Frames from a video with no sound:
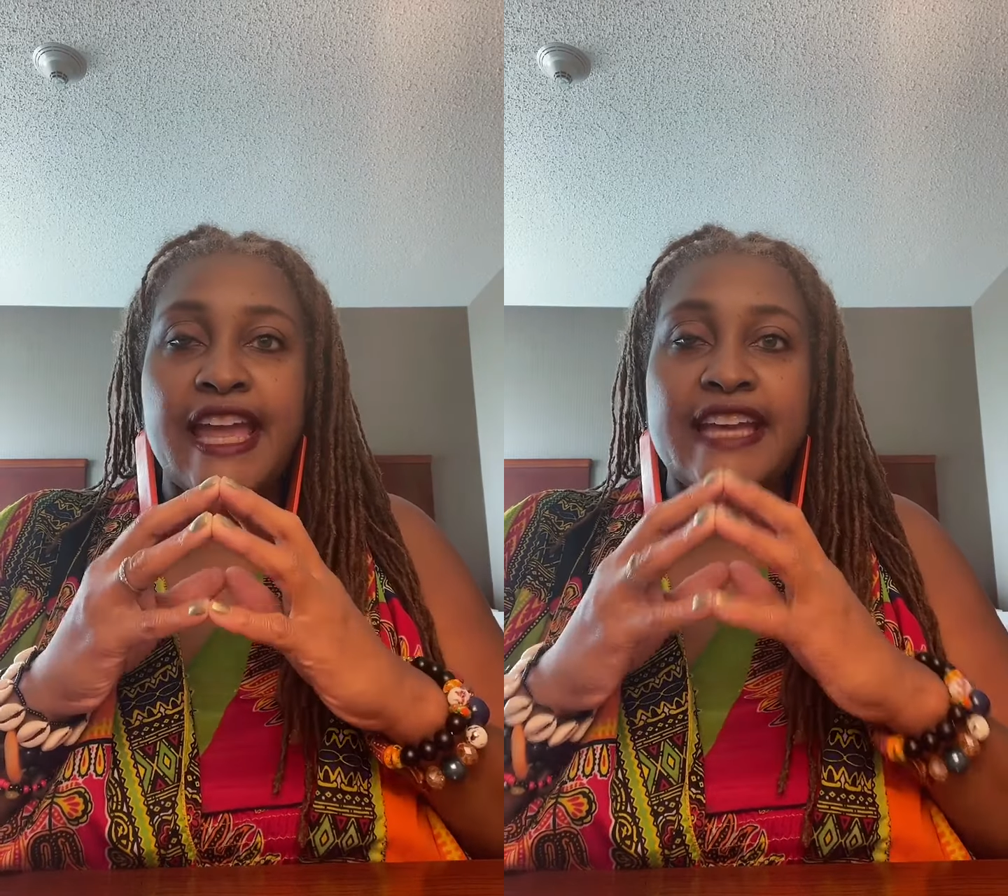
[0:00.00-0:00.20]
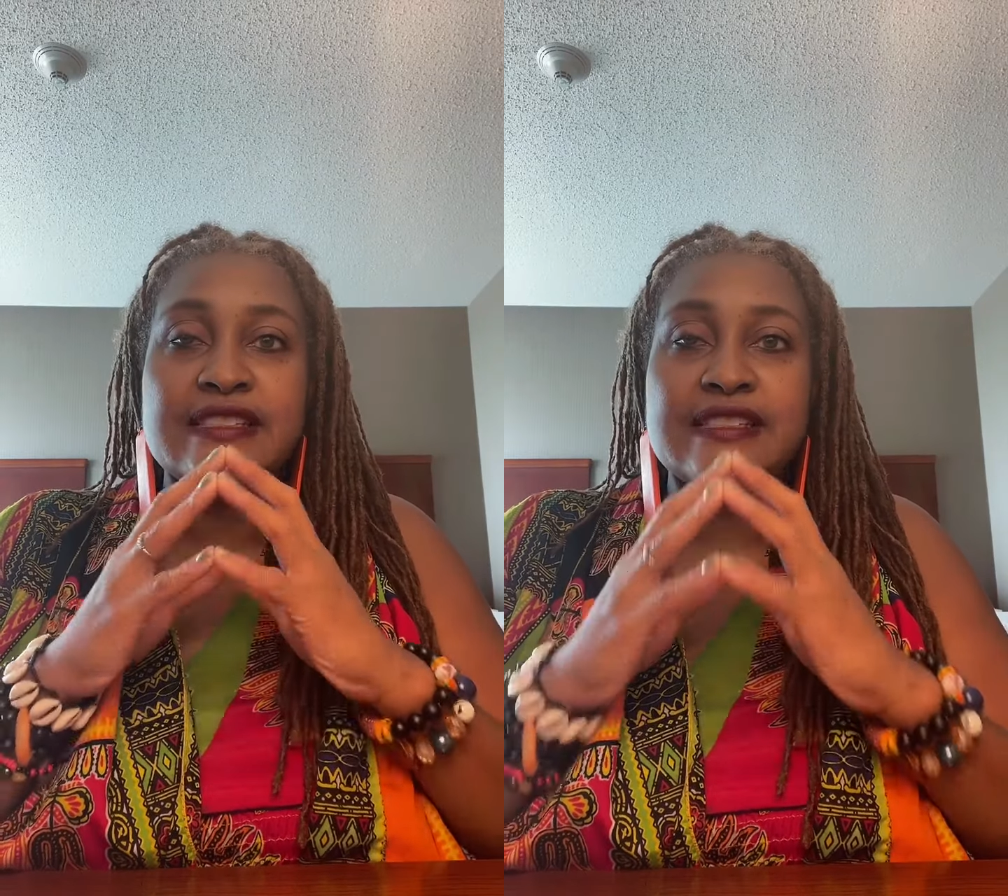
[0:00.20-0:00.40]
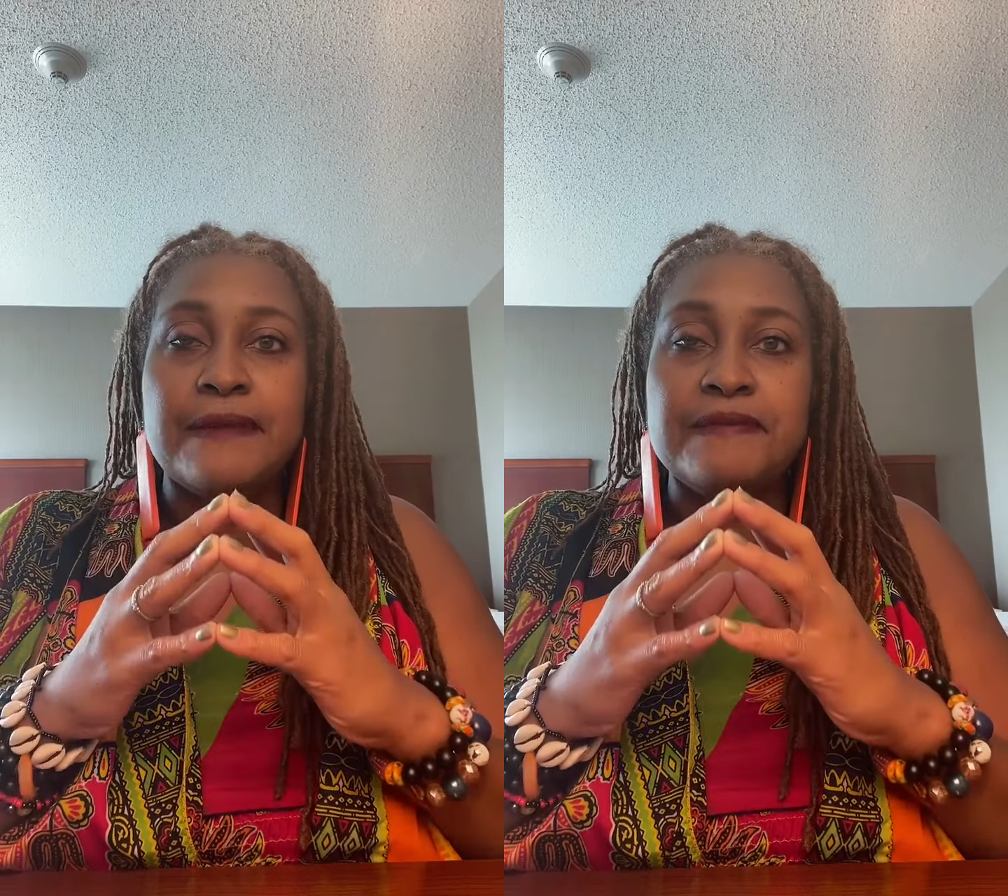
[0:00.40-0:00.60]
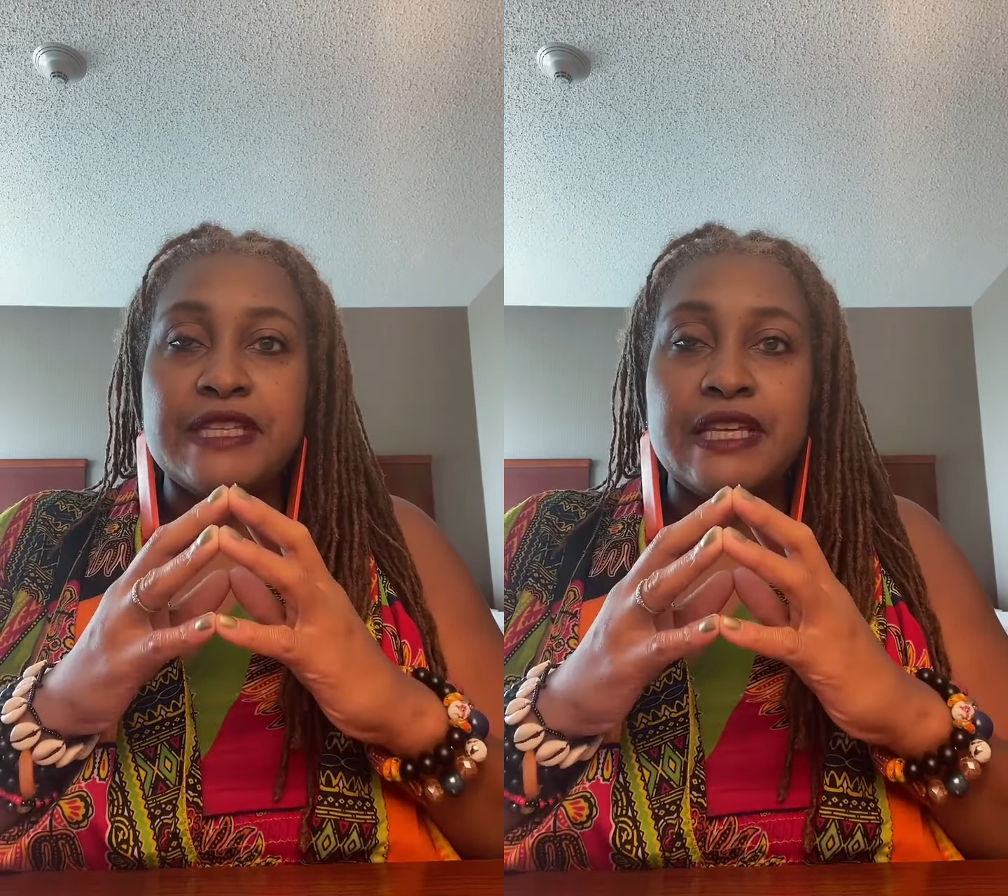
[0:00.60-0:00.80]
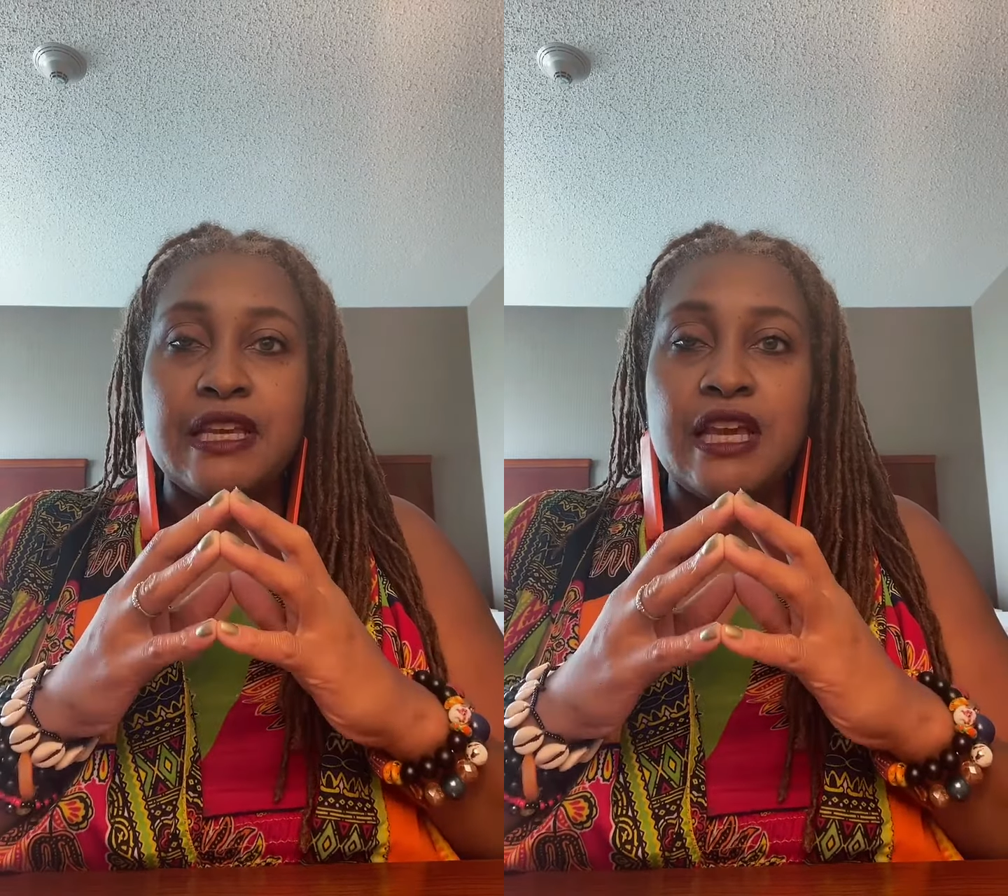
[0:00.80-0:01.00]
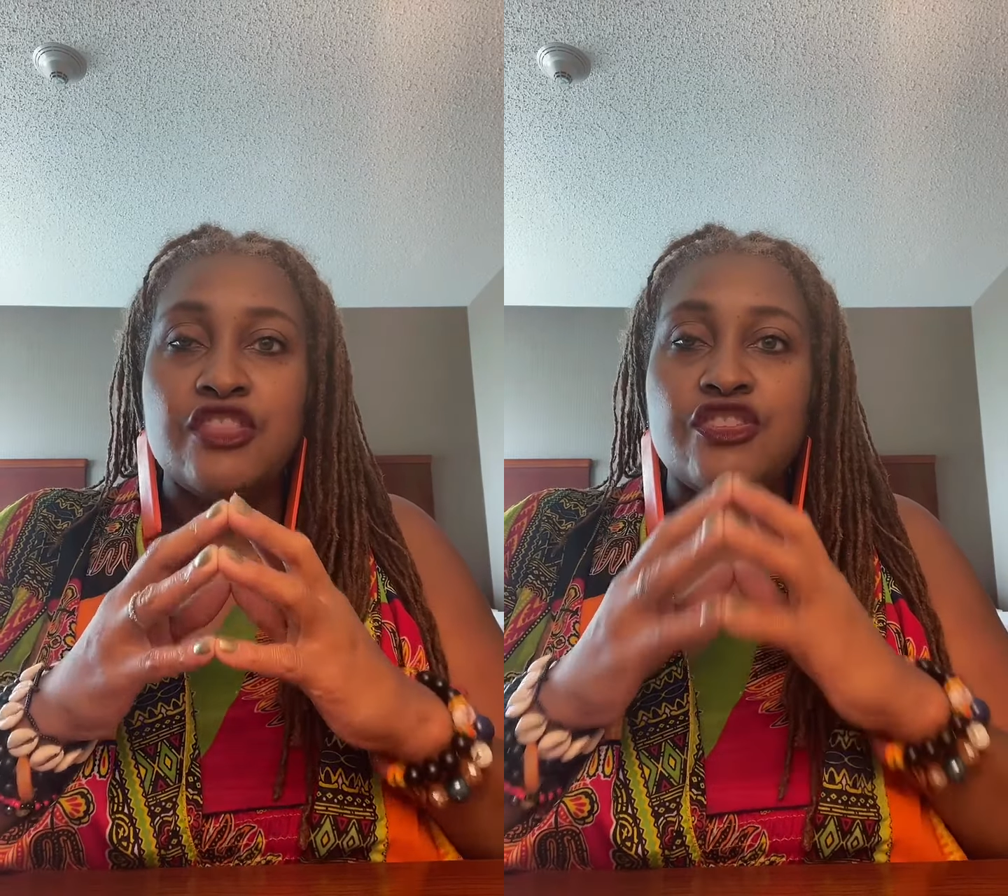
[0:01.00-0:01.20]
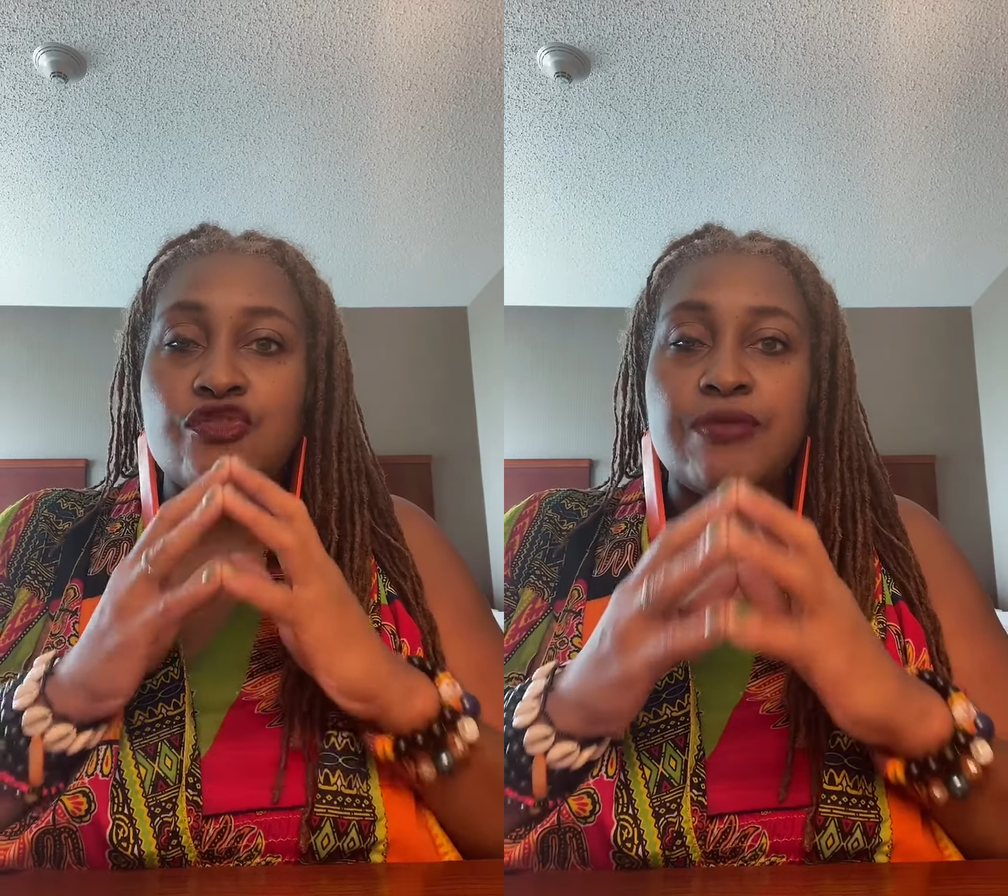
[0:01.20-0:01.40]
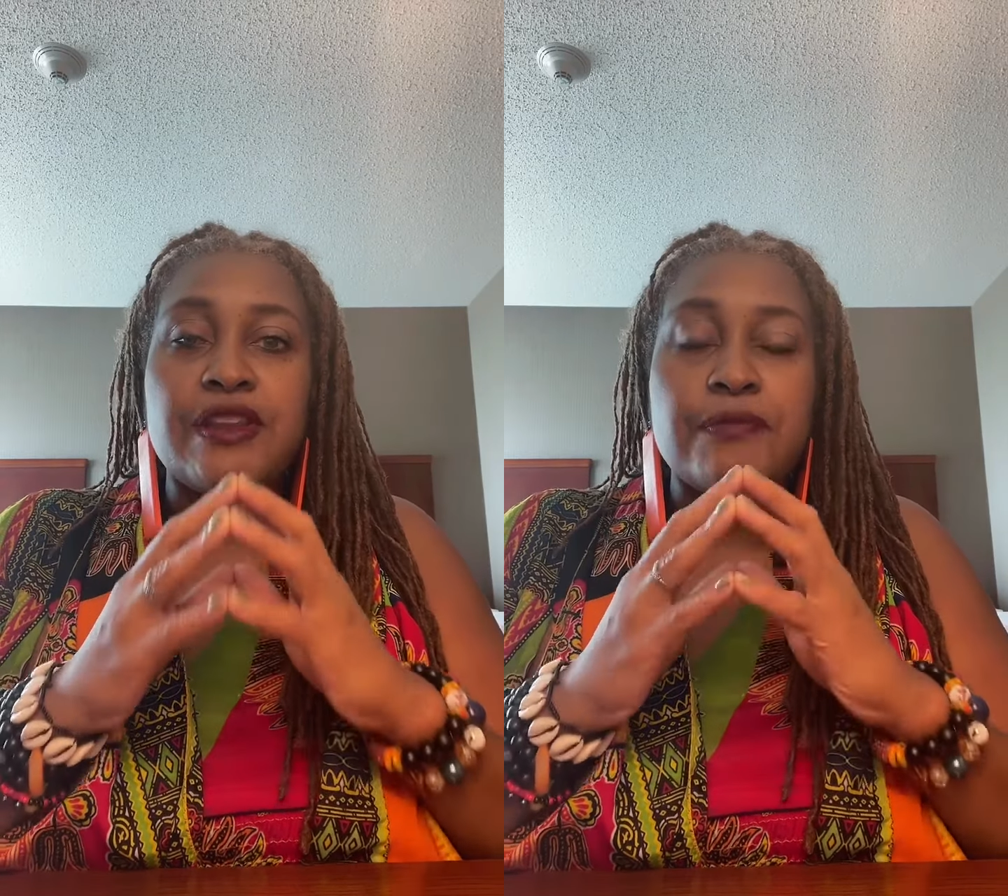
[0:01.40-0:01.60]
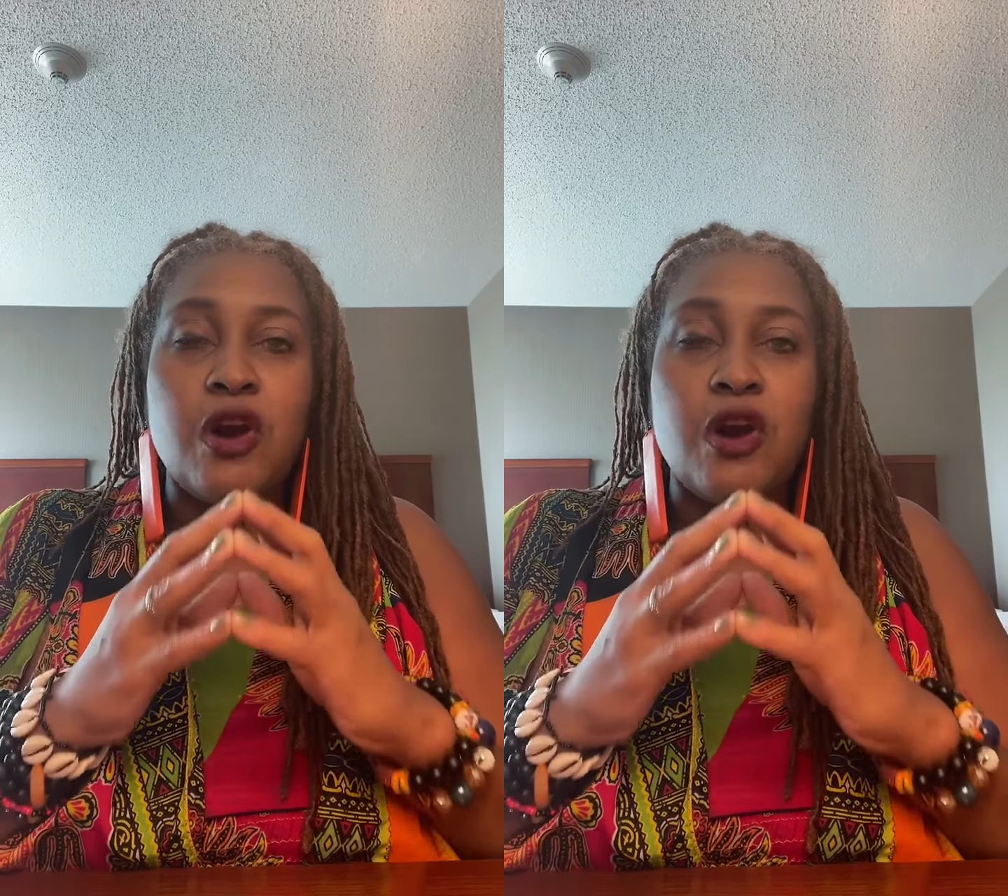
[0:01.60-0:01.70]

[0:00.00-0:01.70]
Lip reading: accepting the greater